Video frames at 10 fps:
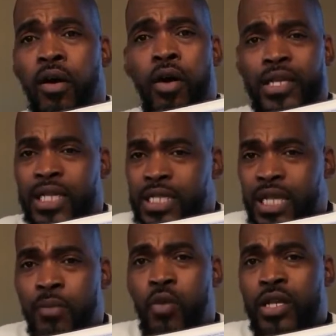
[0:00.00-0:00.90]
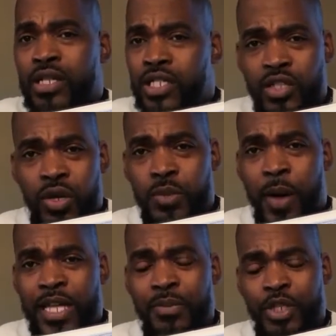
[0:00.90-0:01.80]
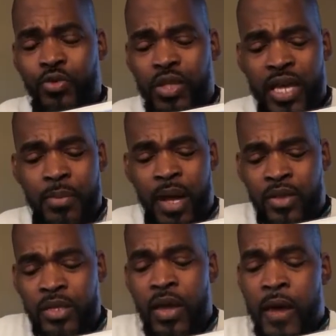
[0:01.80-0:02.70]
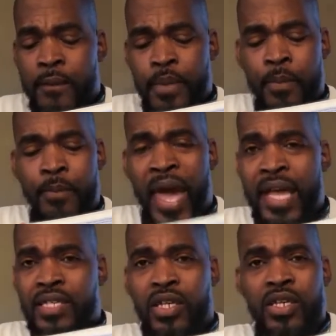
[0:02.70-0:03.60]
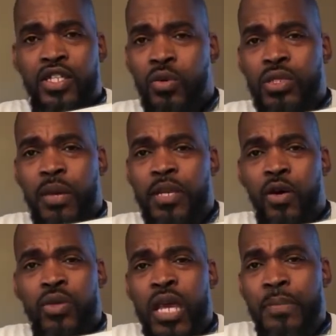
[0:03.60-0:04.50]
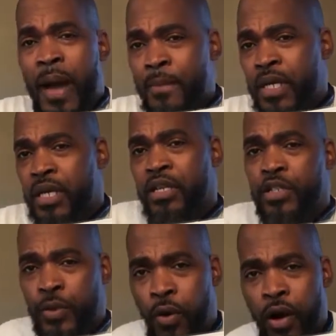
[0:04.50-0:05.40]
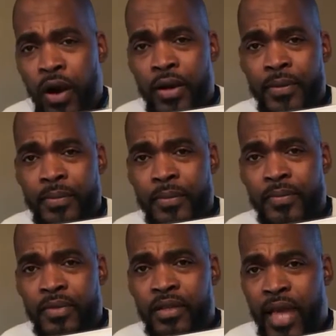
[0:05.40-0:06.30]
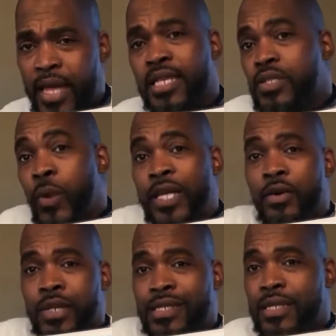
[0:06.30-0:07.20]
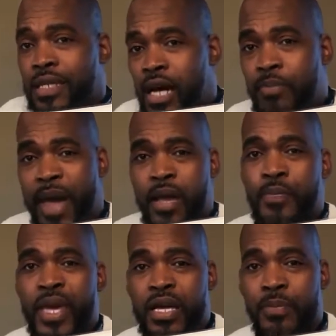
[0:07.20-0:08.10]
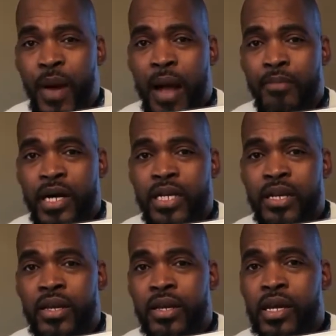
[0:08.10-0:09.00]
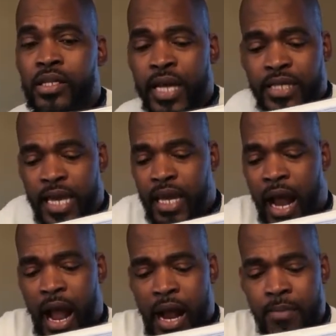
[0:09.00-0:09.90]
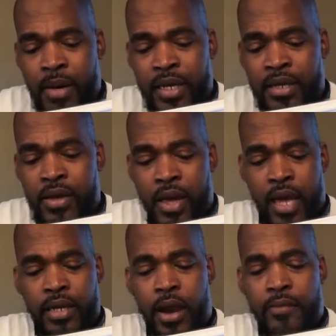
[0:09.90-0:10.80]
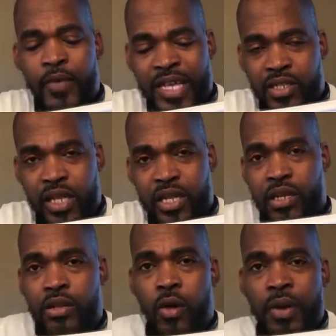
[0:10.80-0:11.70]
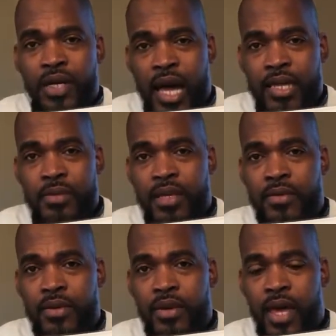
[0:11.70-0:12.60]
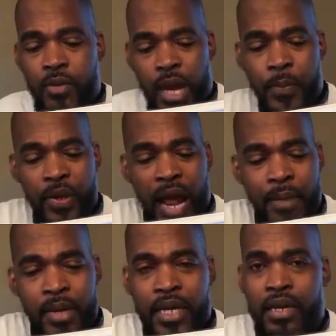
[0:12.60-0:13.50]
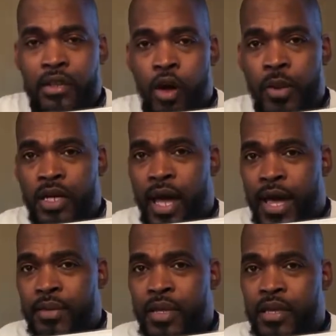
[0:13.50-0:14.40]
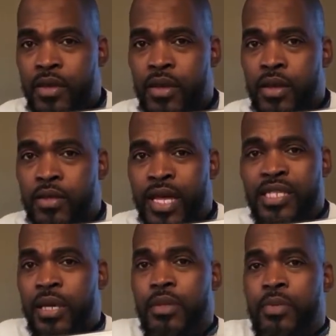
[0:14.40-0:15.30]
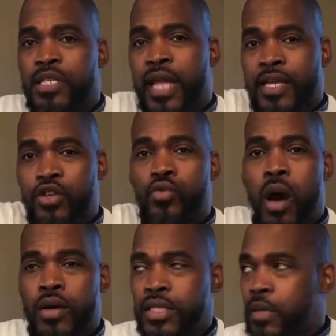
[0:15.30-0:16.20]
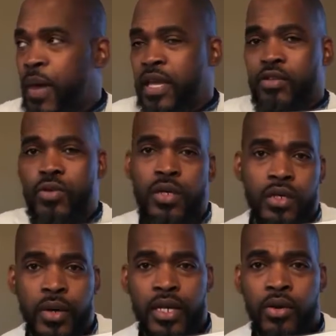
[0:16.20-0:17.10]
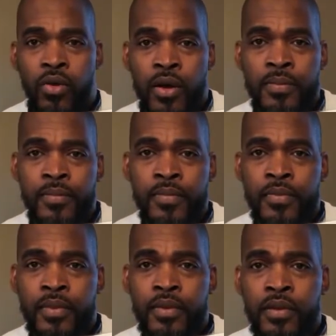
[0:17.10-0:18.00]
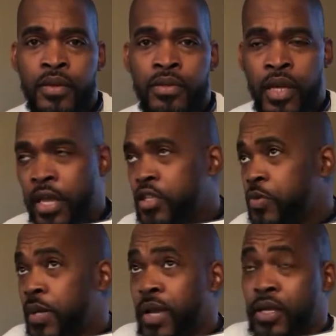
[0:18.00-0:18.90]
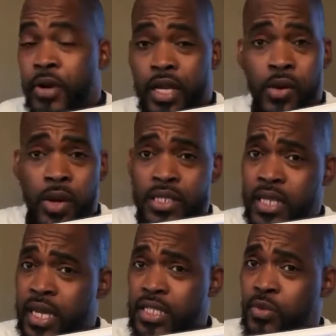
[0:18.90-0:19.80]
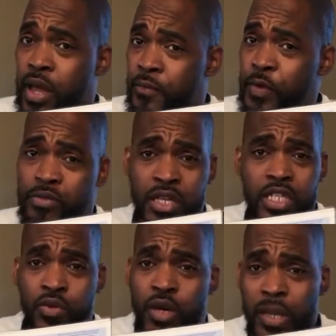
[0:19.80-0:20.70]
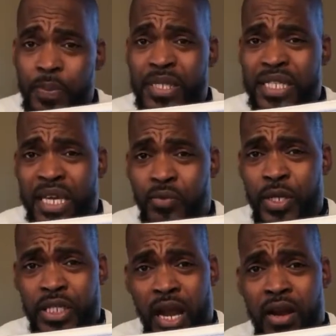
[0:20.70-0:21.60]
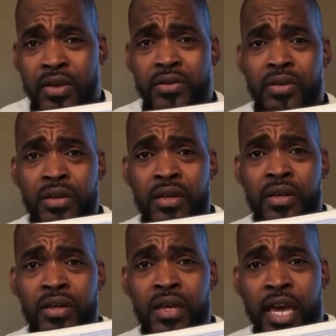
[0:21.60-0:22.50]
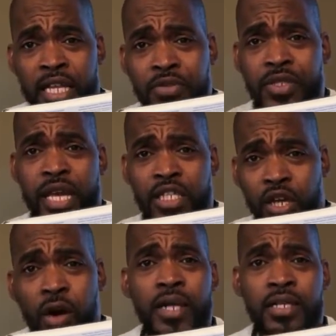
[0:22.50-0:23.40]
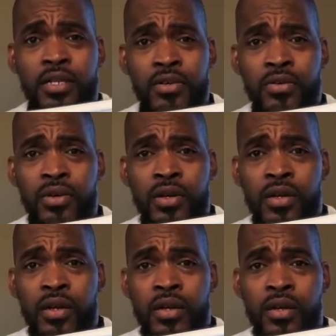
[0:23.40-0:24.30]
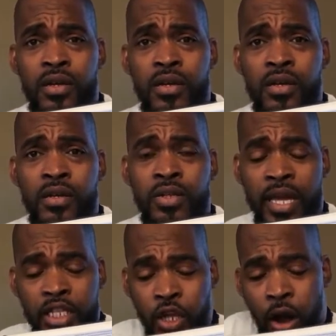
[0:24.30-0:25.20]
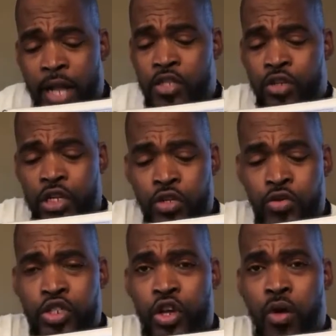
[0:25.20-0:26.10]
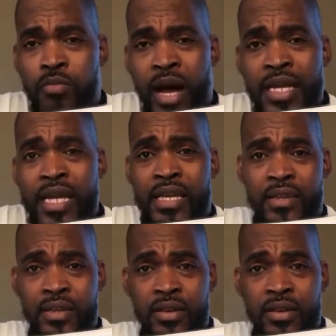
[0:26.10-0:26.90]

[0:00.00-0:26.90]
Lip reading: or it's in someone's insurance policy. But you think about this, the banks and insurance companies don't keep our money in a drawer. They just wait on us to come back and pick up our money. They take our money and they're invested in the global economy. And when they put our money in the global economy, that simply means like you walk into the bank and you get a credit card. The interest rate on that credit card is 10, 12, 15, 20% return. Interest they charging you. They charge you to use your money.